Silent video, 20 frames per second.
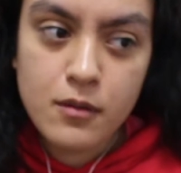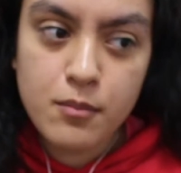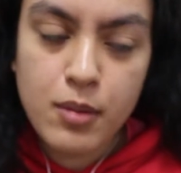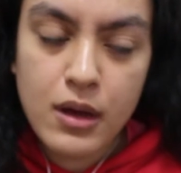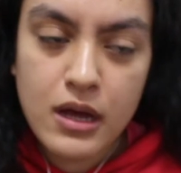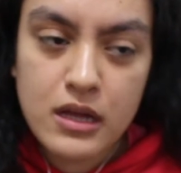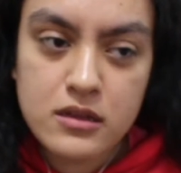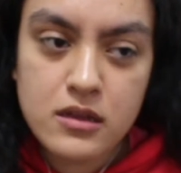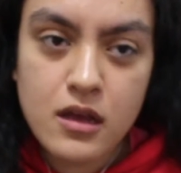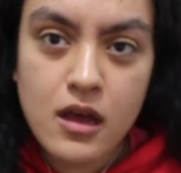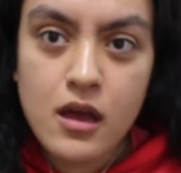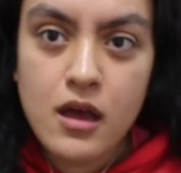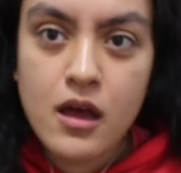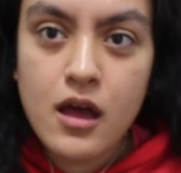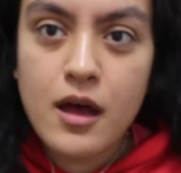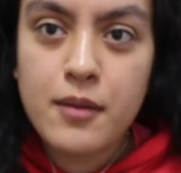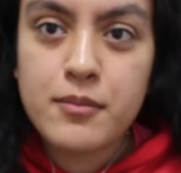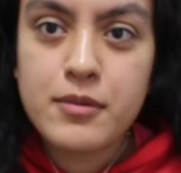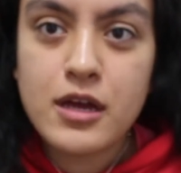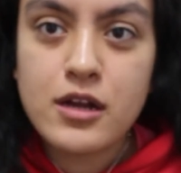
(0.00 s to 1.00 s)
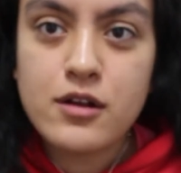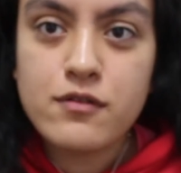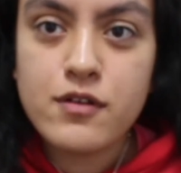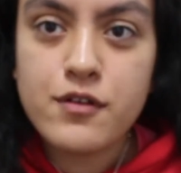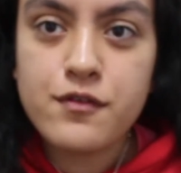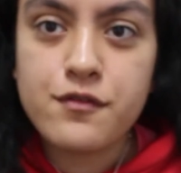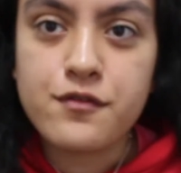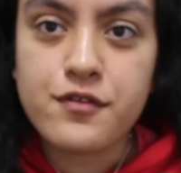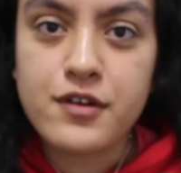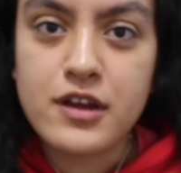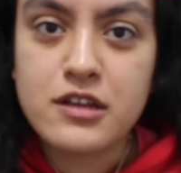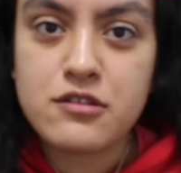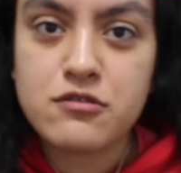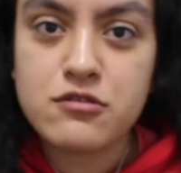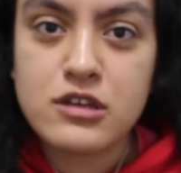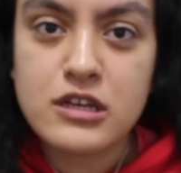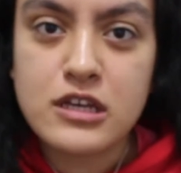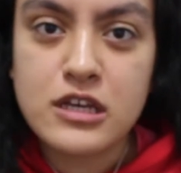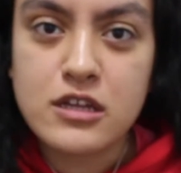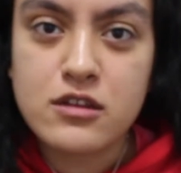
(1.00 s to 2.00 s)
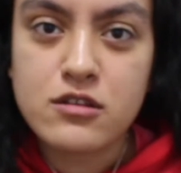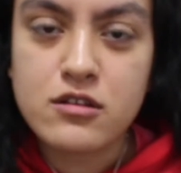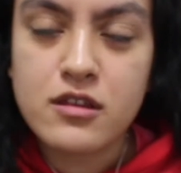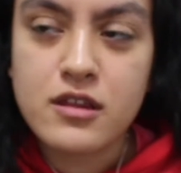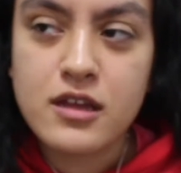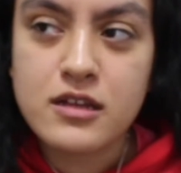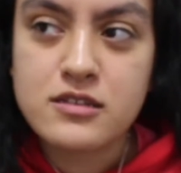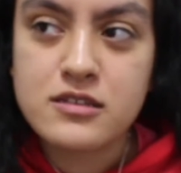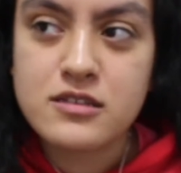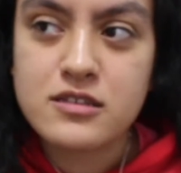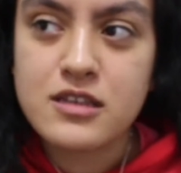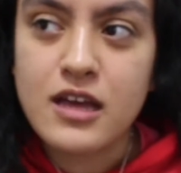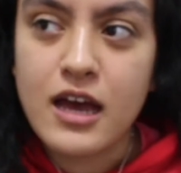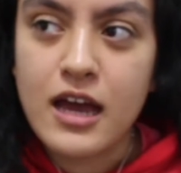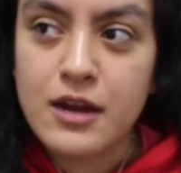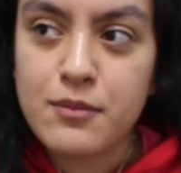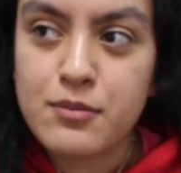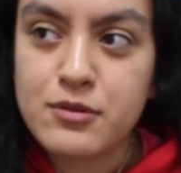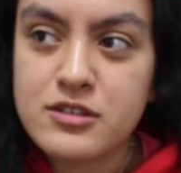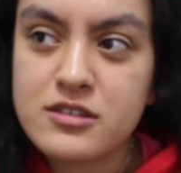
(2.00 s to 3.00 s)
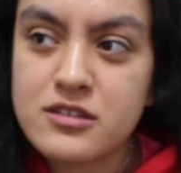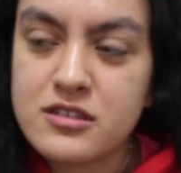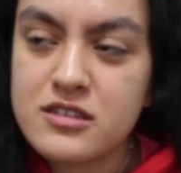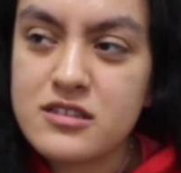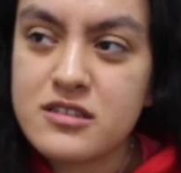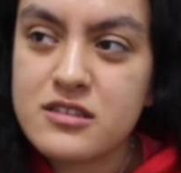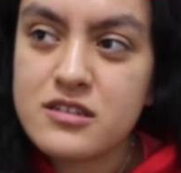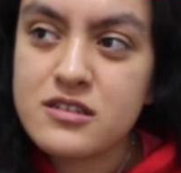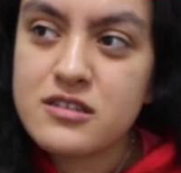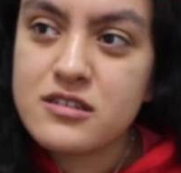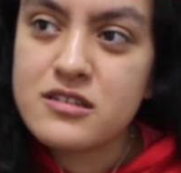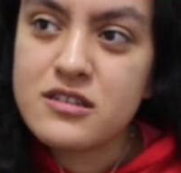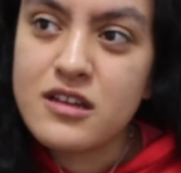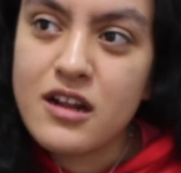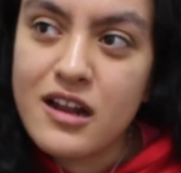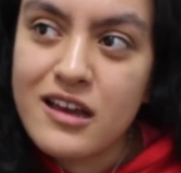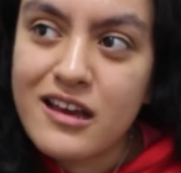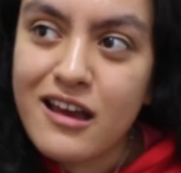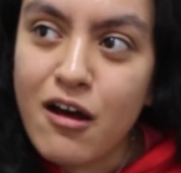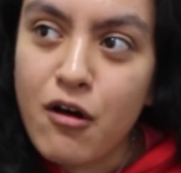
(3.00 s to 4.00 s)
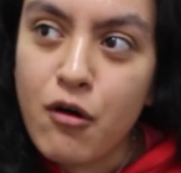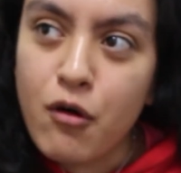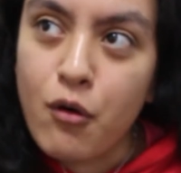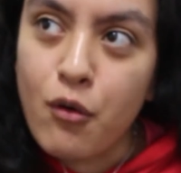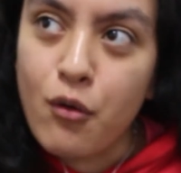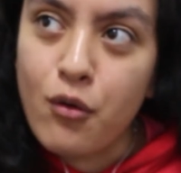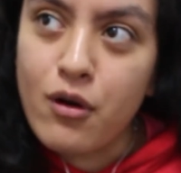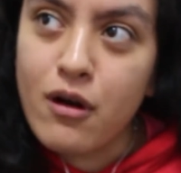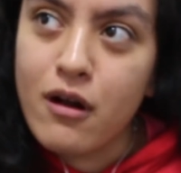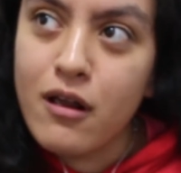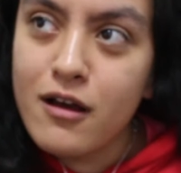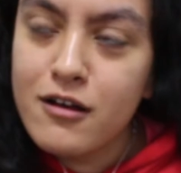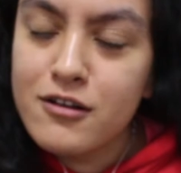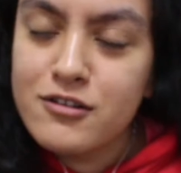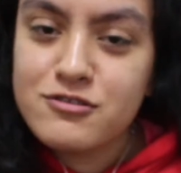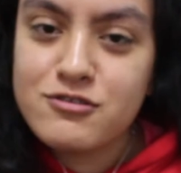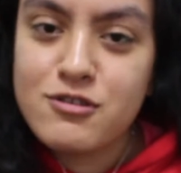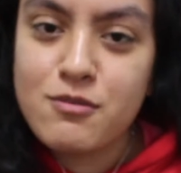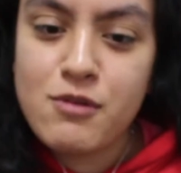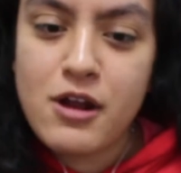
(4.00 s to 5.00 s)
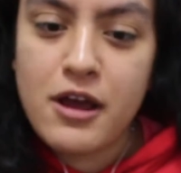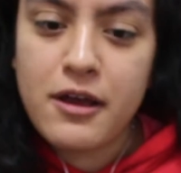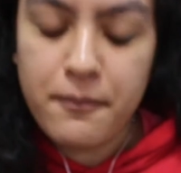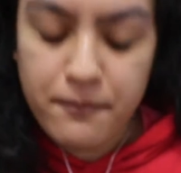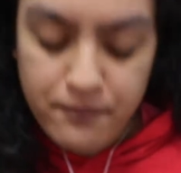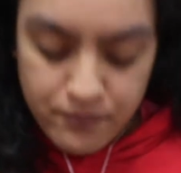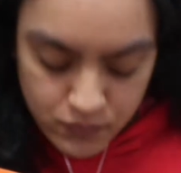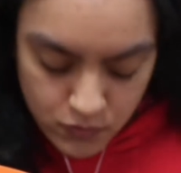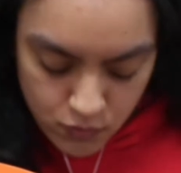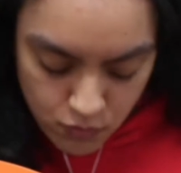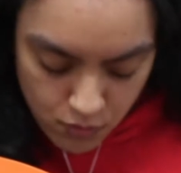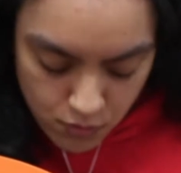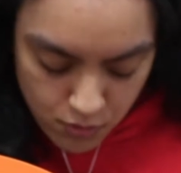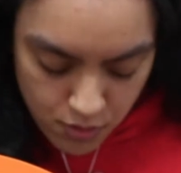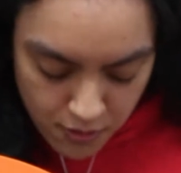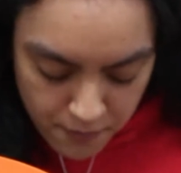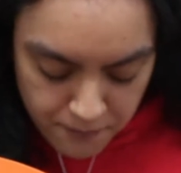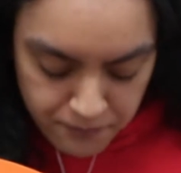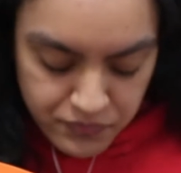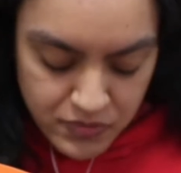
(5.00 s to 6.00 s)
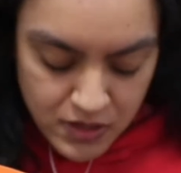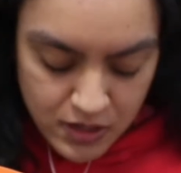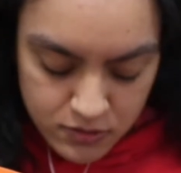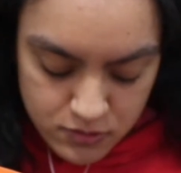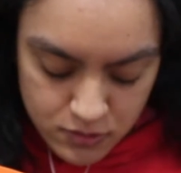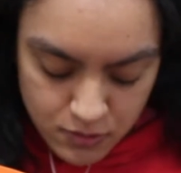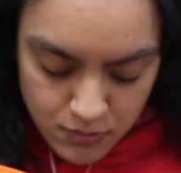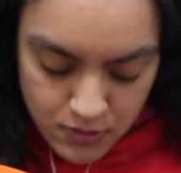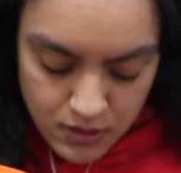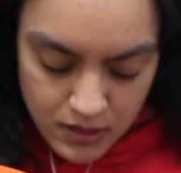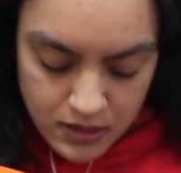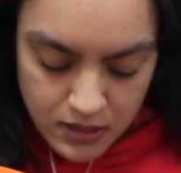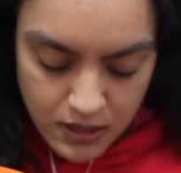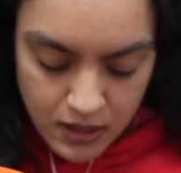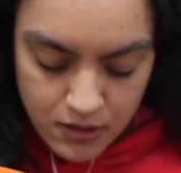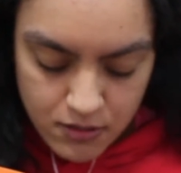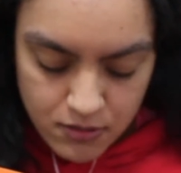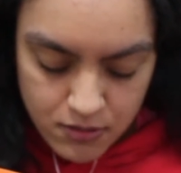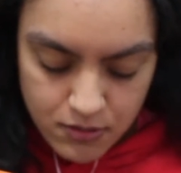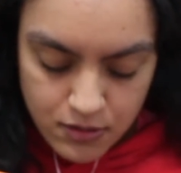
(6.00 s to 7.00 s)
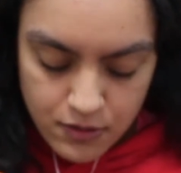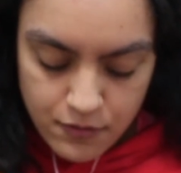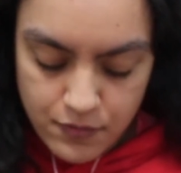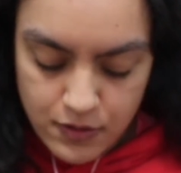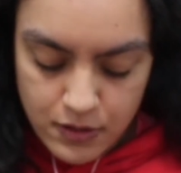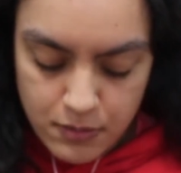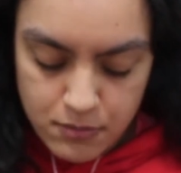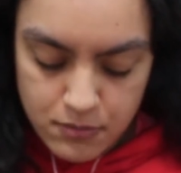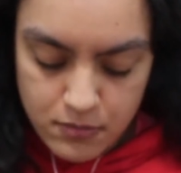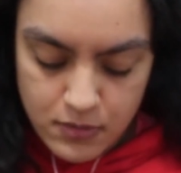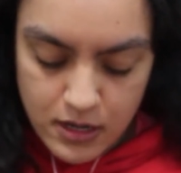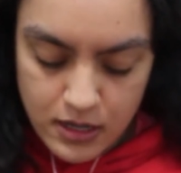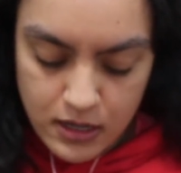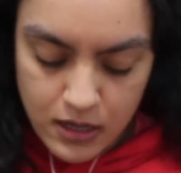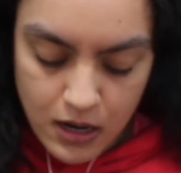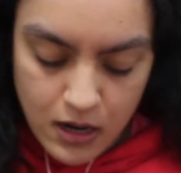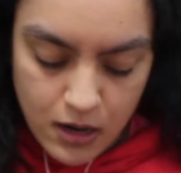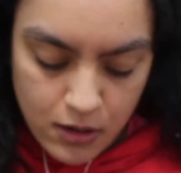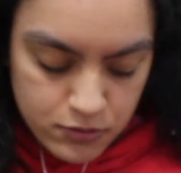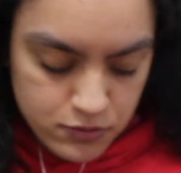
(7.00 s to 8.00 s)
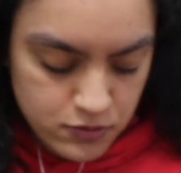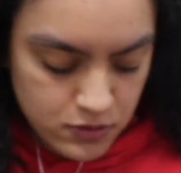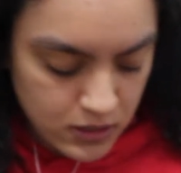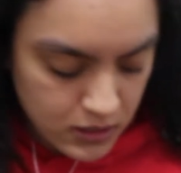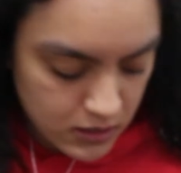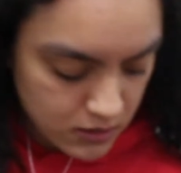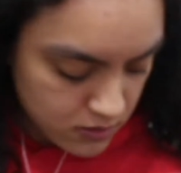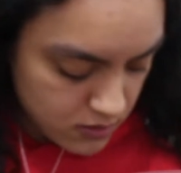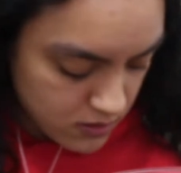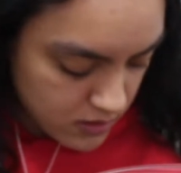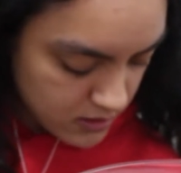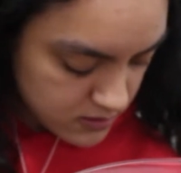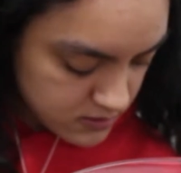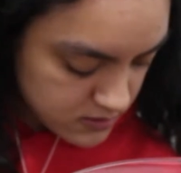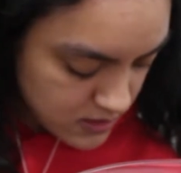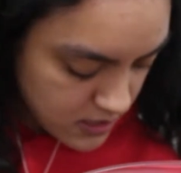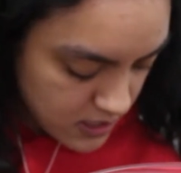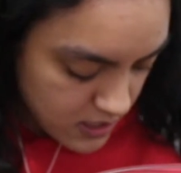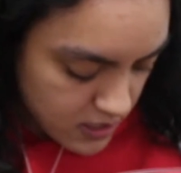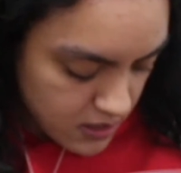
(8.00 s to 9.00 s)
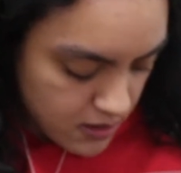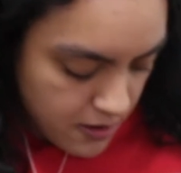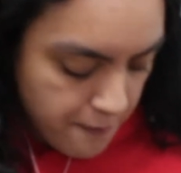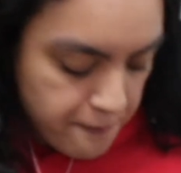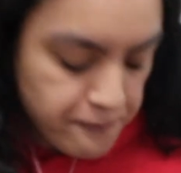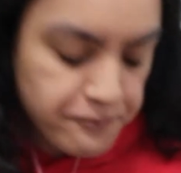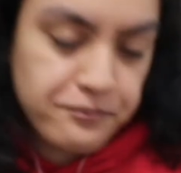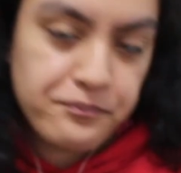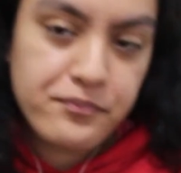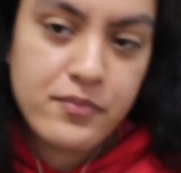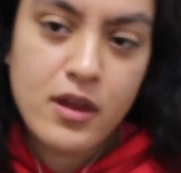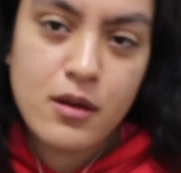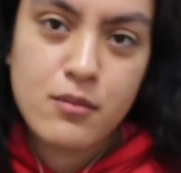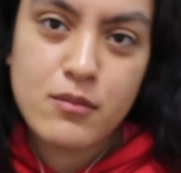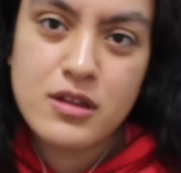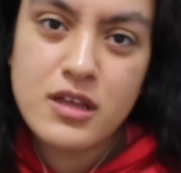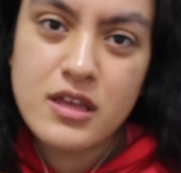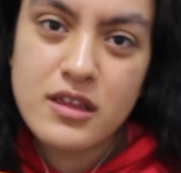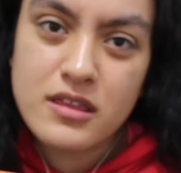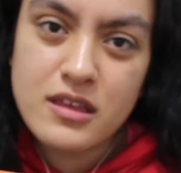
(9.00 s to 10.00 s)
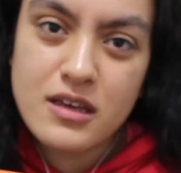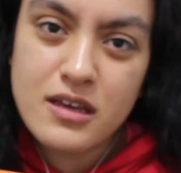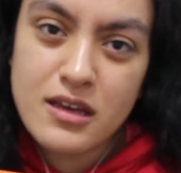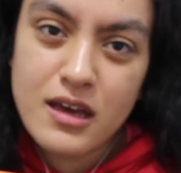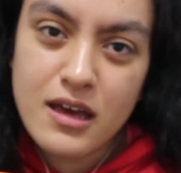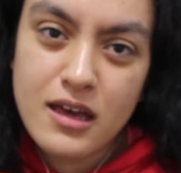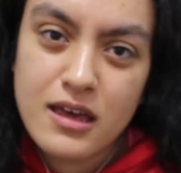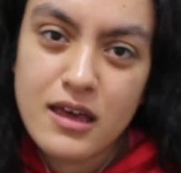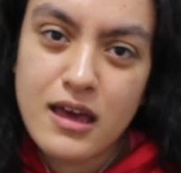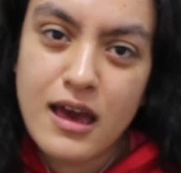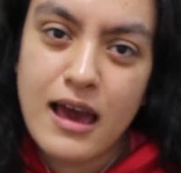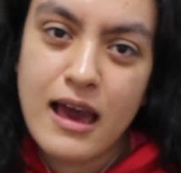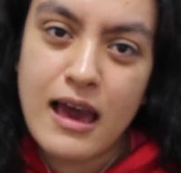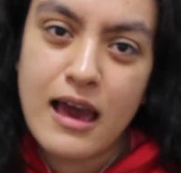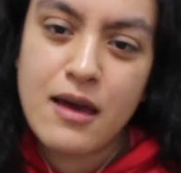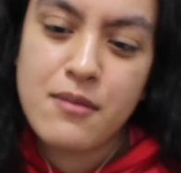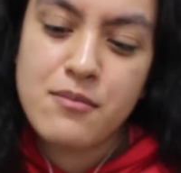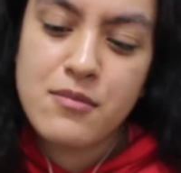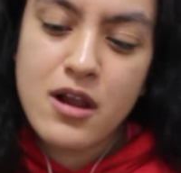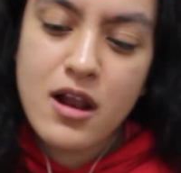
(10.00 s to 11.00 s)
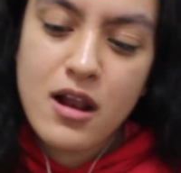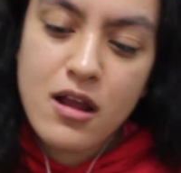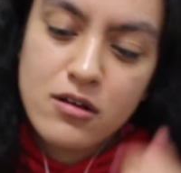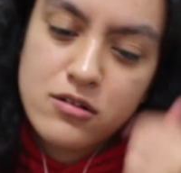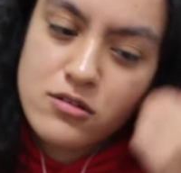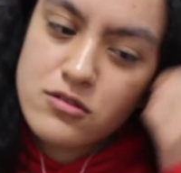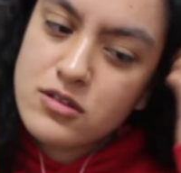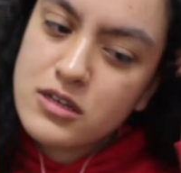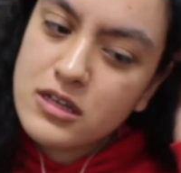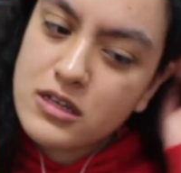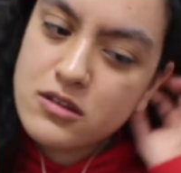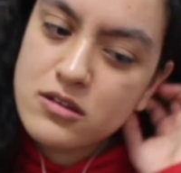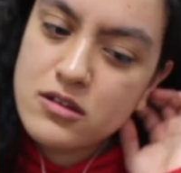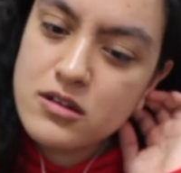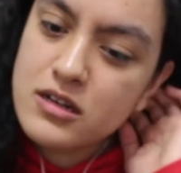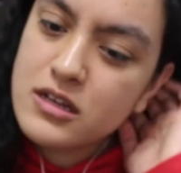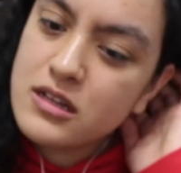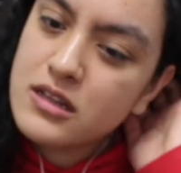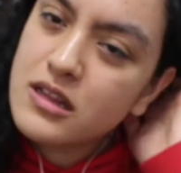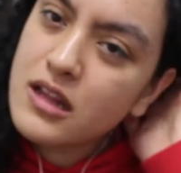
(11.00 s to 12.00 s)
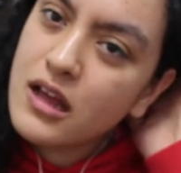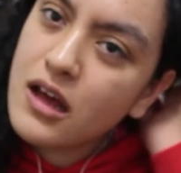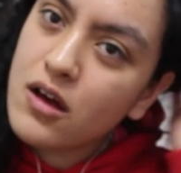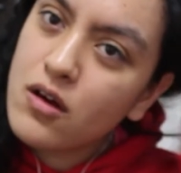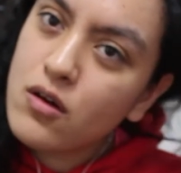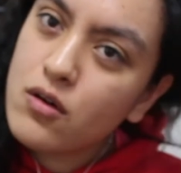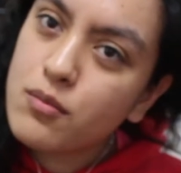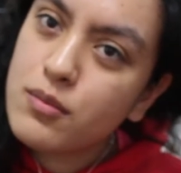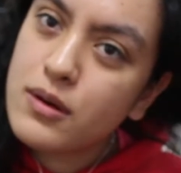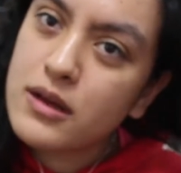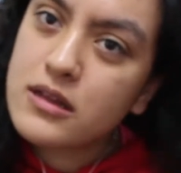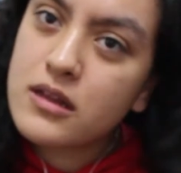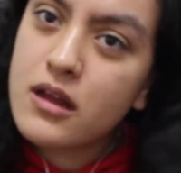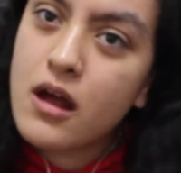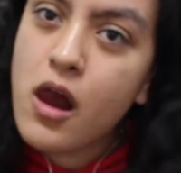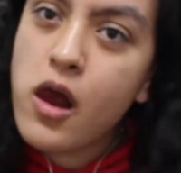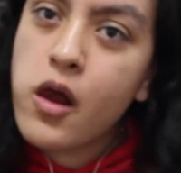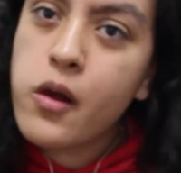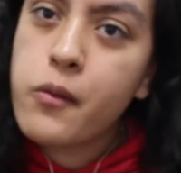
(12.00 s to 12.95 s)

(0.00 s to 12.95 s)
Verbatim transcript: But I'm kind of afraid to eat on that side because since there's still like a hole, so I'm like, oh, so I'm like, I don't know if I'm like allowed to eat on that side, but I think I am allowed to eat on it now, but